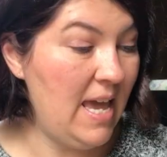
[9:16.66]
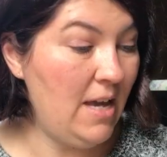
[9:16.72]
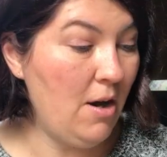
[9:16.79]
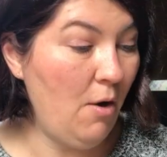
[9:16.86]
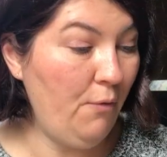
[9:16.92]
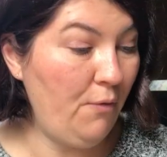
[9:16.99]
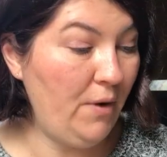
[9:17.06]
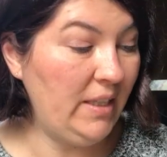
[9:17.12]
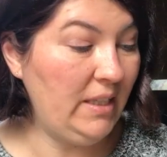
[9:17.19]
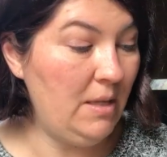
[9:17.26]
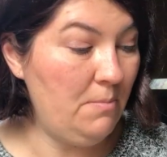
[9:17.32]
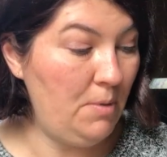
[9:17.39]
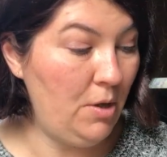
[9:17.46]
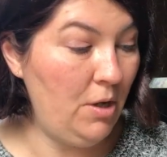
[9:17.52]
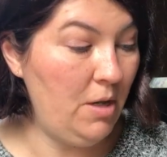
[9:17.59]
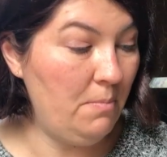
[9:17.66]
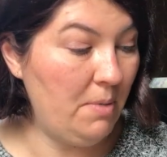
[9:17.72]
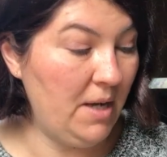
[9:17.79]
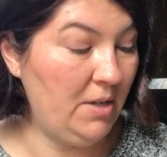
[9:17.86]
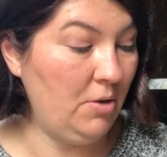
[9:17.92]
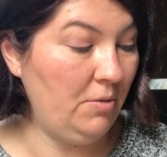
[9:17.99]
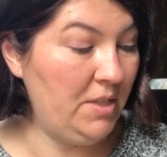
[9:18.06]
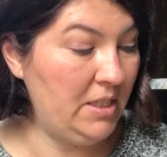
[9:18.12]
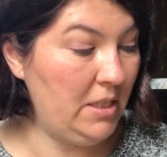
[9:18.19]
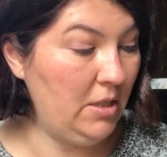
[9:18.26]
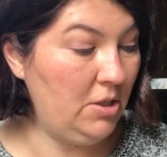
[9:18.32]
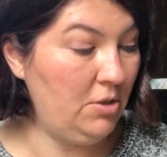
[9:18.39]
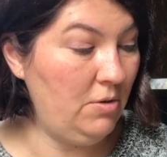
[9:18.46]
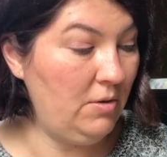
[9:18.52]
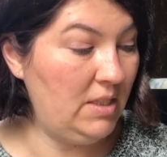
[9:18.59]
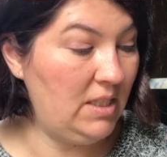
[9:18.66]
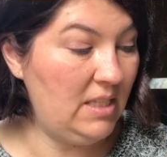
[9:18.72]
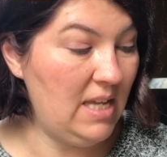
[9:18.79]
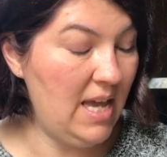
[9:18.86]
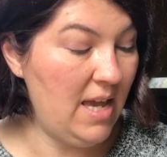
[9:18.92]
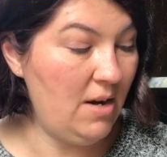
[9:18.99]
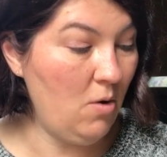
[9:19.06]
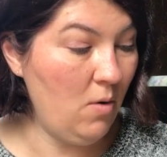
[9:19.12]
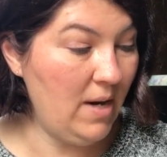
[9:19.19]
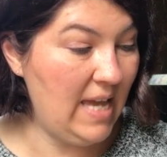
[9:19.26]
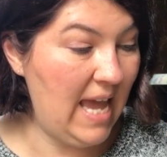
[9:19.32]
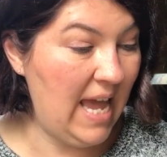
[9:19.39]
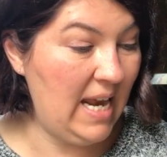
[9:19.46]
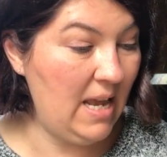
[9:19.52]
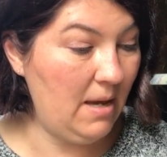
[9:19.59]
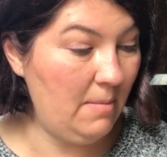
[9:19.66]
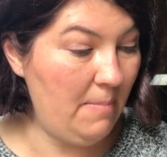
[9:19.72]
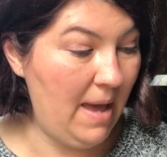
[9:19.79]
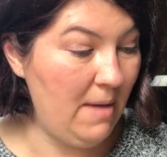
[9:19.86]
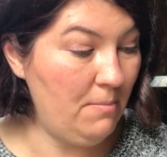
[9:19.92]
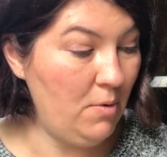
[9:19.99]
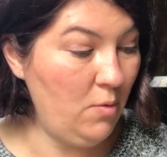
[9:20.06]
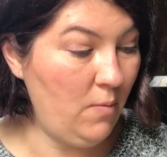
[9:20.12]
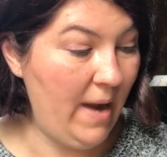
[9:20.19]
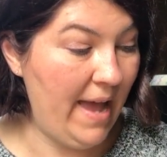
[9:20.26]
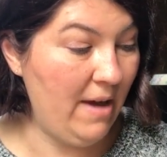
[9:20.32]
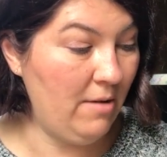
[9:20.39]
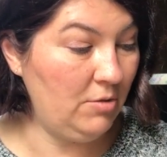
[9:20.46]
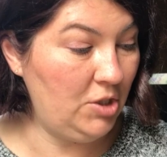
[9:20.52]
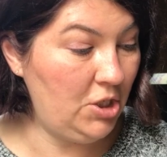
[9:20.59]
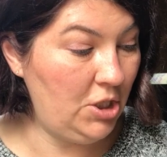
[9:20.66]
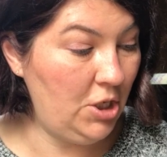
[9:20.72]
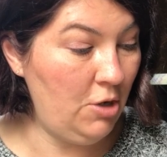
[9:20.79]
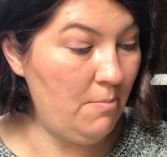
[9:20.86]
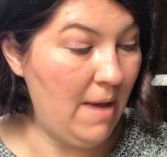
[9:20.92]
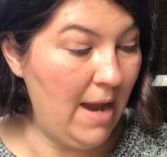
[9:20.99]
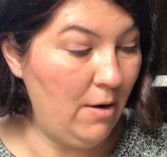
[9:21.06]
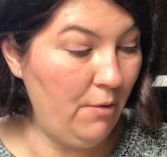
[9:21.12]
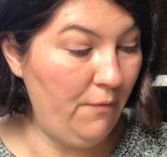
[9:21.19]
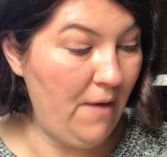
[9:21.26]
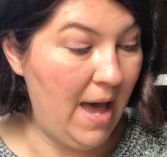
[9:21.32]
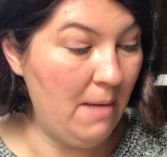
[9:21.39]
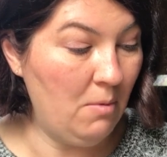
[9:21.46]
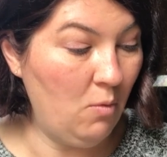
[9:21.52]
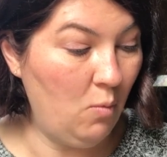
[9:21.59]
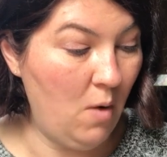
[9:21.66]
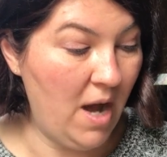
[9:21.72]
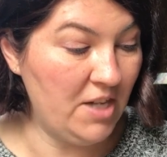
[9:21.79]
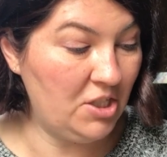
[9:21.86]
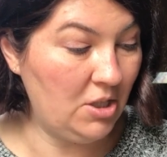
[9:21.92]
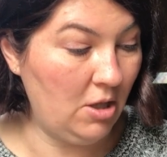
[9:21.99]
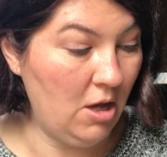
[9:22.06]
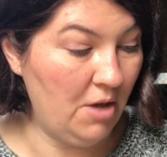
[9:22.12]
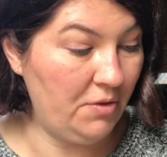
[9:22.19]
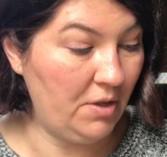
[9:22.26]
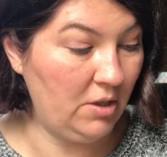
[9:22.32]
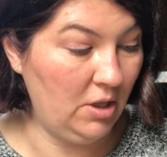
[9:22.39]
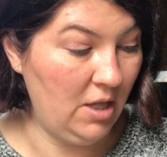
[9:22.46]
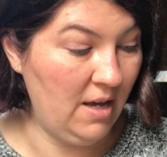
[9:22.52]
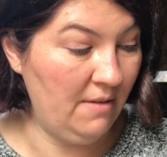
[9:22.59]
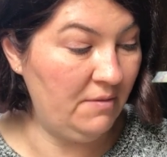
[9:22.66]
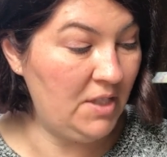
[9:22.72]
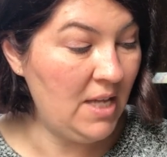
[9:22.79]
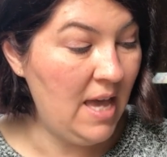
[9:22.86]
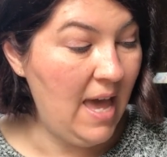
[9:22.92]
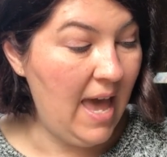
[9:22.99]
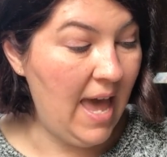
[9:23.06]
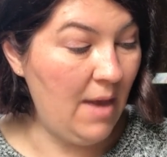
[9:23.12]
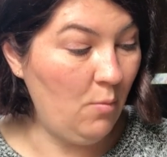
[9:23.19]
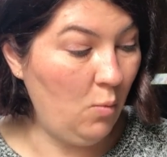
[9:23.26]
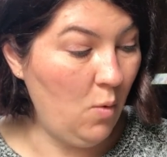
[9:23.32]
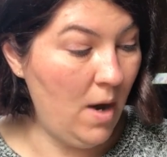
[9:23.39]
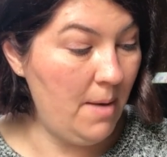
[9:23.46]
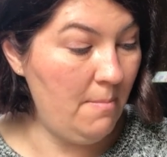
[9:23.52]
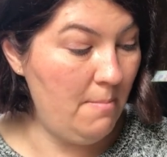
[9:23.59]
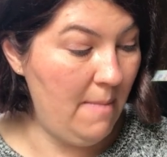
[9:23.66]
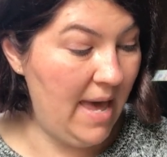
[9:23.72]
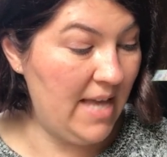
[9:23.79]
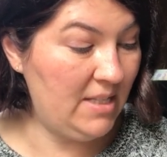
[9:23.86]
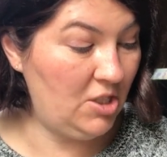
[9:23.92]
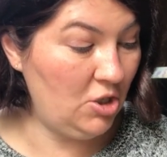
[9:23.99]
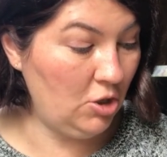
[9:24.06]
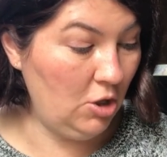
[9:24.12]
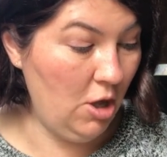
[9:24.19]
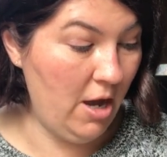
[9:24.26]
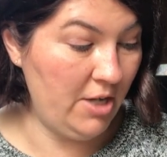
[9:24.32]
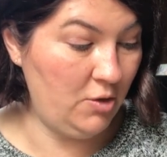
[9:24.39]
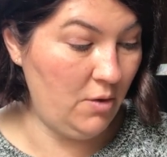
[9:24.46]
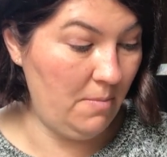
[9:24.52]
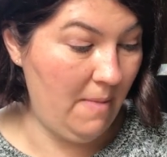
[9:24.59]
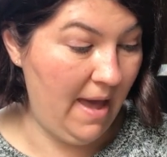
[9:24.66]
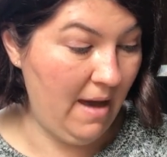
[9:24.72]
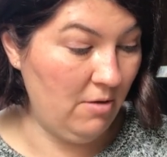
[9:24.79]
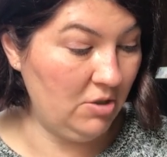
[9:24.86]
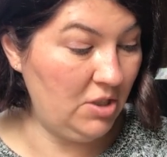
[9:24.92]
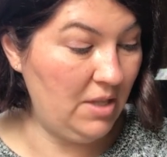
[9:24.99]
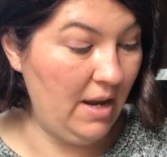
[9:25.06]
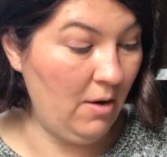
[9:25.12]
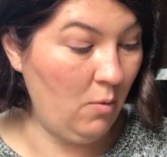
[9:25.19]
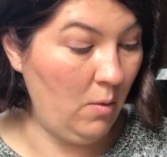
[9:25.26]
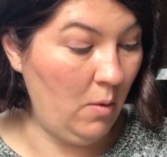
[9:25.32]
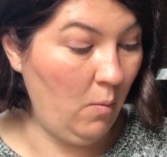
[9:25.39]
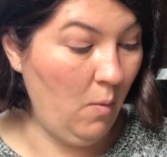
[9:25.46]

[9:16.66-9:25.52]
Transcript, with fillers: Eco-Friendly Beauty Bundle. This includes 10 organic bamboo rounds, two microfiber washcloth gloves, and one mesh laundry pouch. They are